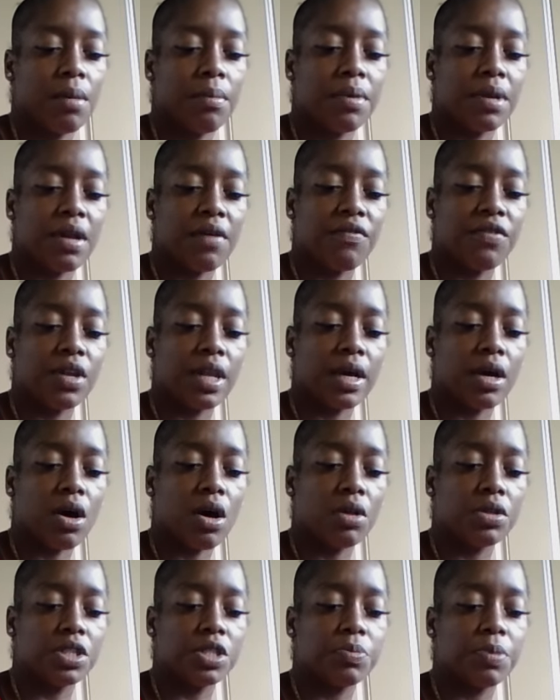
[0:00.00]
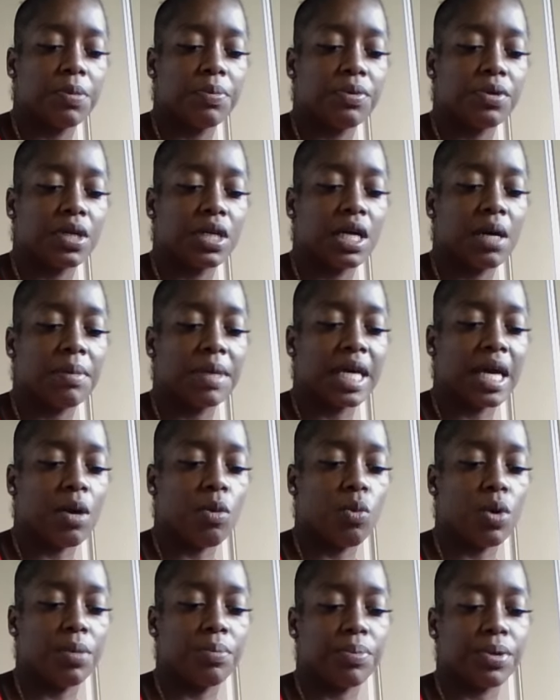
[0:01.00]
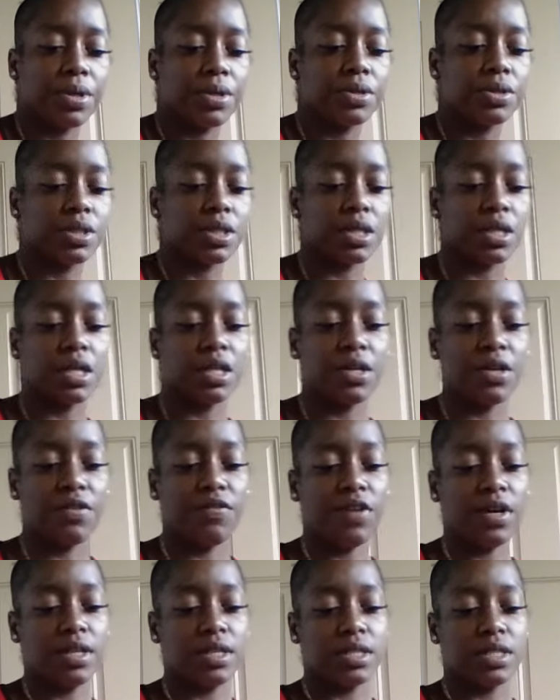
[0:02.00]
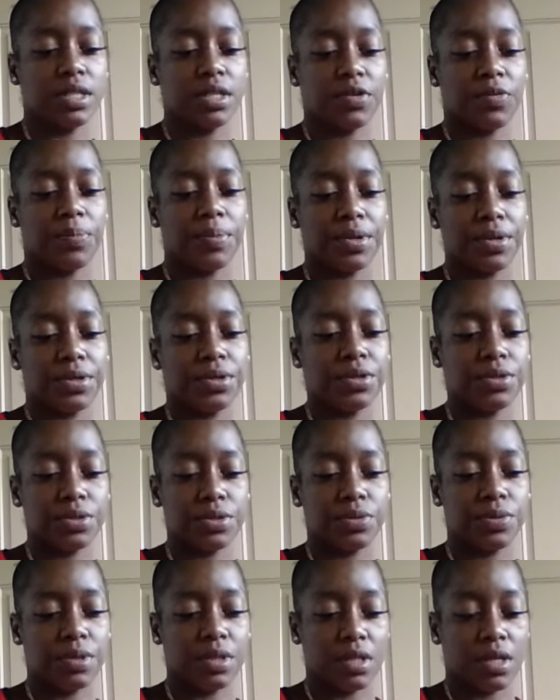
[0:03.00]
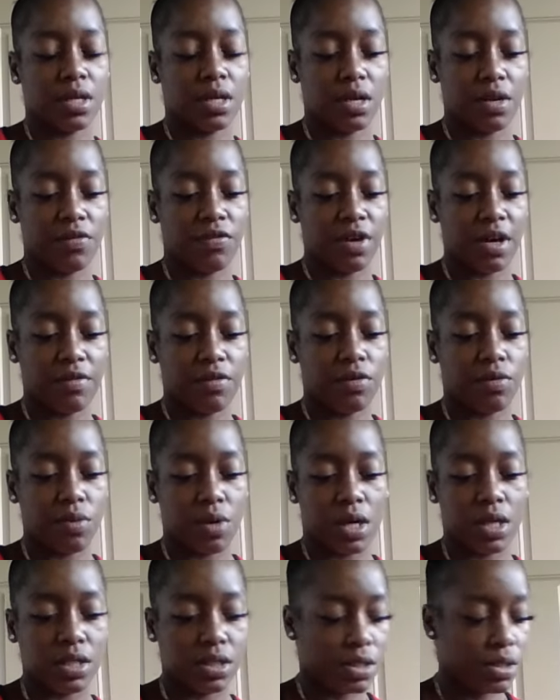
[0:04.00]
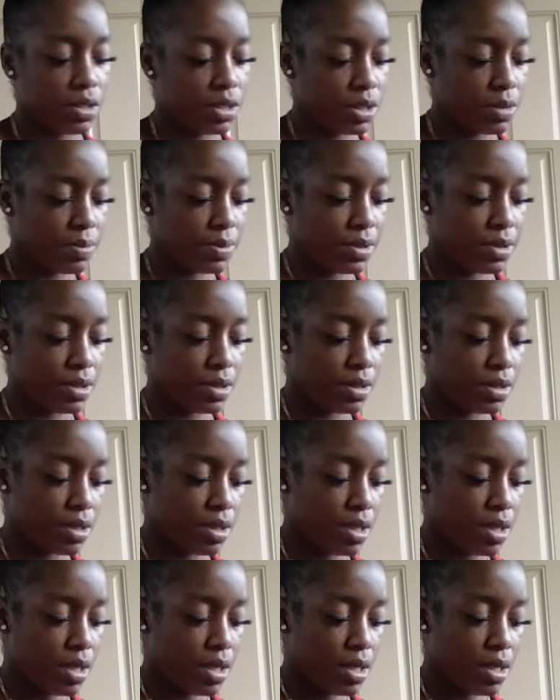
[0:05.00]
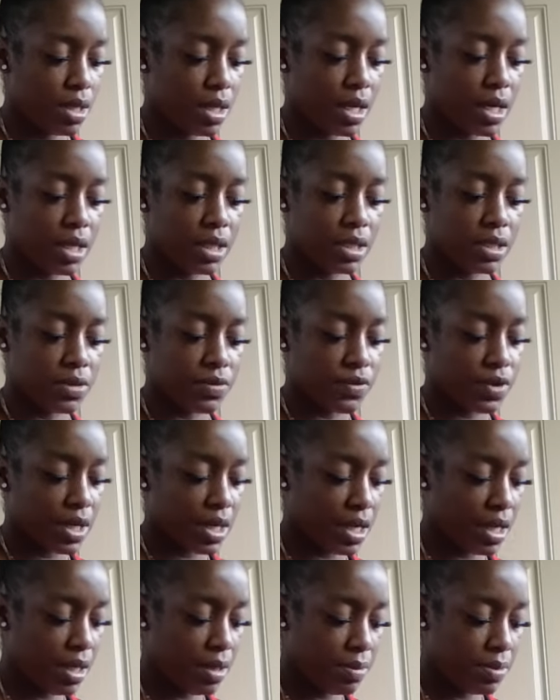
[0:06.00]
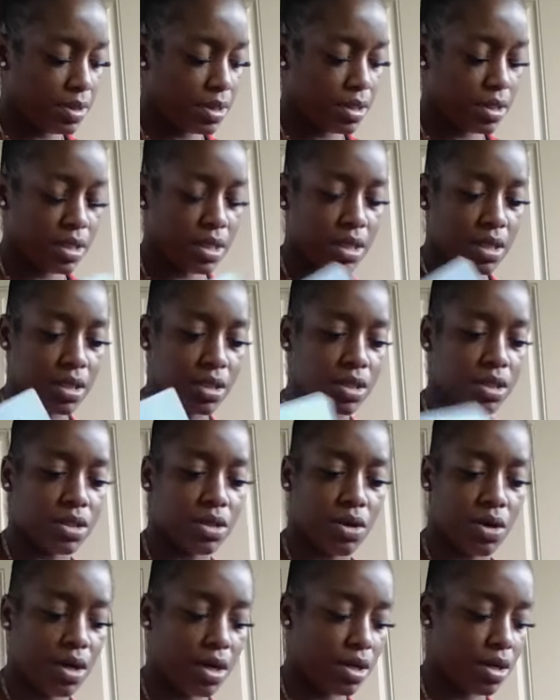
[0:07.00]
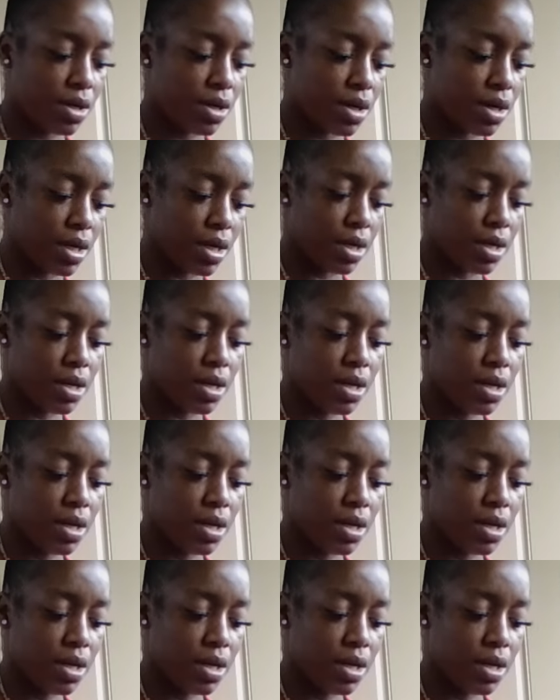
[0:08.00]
But I feel like all these people are coming at one person. Clarify the Ten of Pentacles with the uh, Five of Wands, Holy Spirit, the Ace of Cups, and the Star of Art.